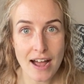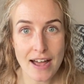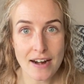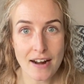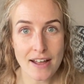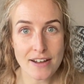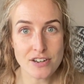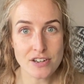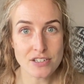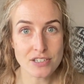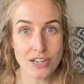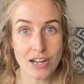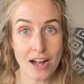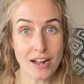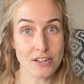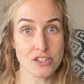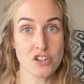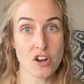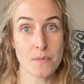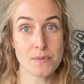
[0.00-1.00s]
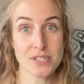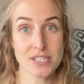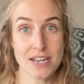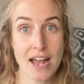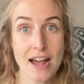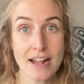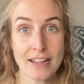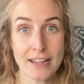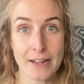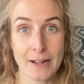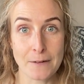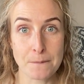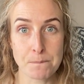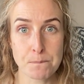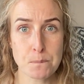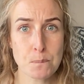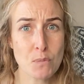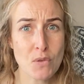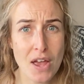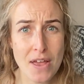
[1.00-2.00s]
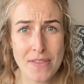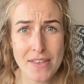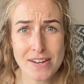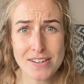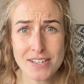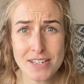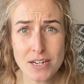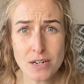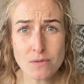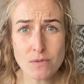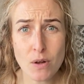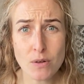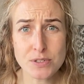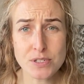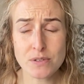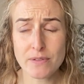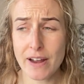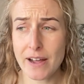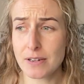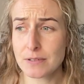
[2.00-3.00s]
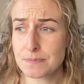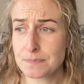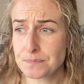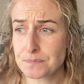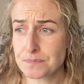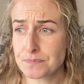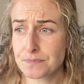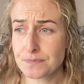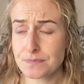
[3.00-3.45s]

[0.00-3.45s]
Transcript: and I just can't stop snacking. And then dinner rolls around